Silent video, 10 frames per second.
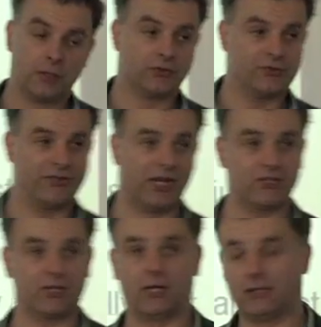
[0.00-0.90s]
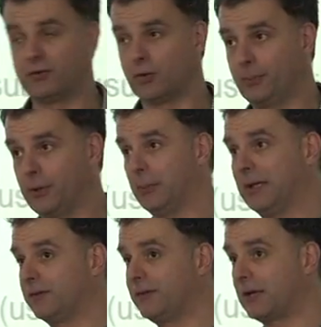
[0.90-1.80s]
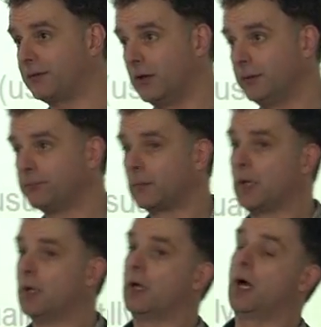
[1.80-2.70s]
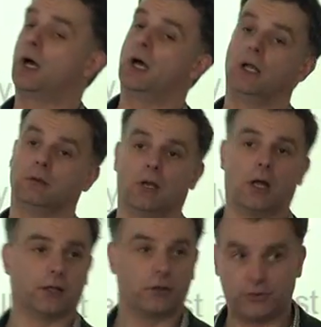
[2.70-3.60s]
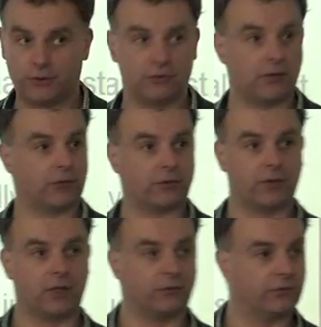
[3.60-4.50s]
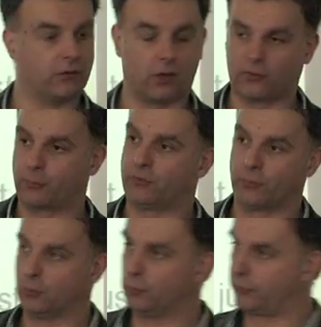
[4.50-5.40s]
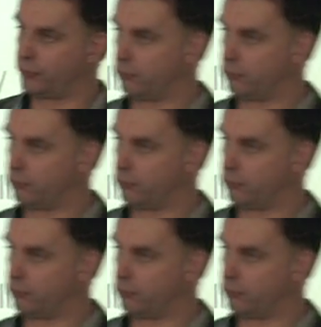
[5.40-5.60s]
traditionally to the public sector, like universities, hospitals,